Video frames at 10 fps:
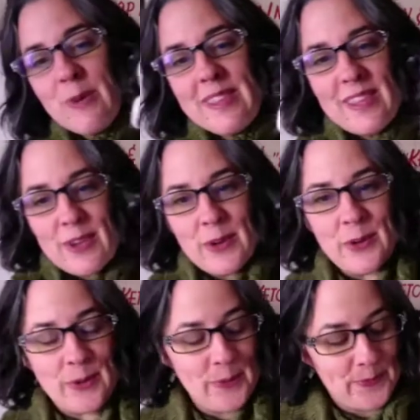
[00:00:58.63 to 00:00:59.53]
with
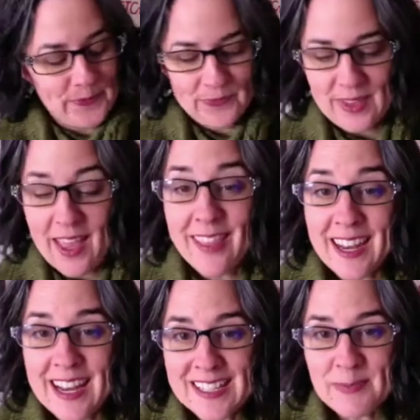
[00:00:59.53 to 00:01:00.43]
you that
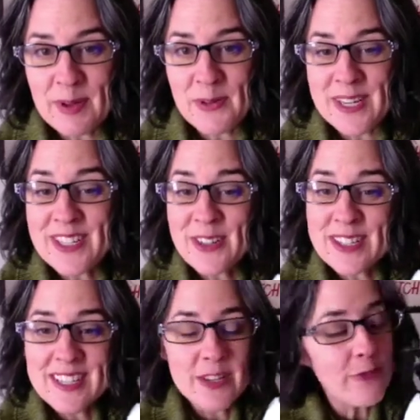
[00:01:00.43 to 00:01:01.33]
Handspun
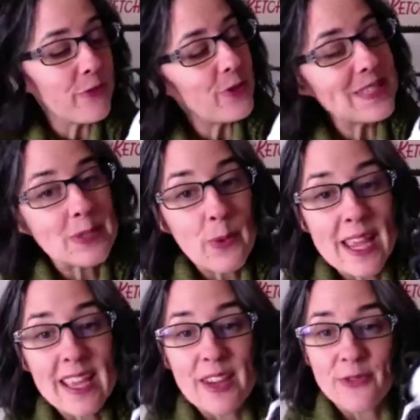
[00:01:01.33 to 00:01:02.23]
Winter is in full
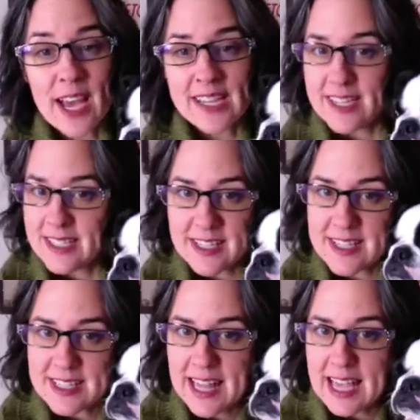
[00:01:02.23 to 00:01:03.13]
swing. In fact, it's in
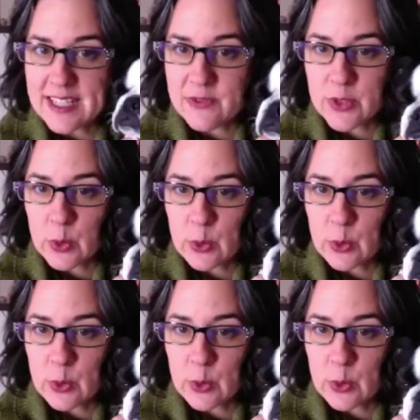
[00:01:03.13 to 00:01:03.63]
its last few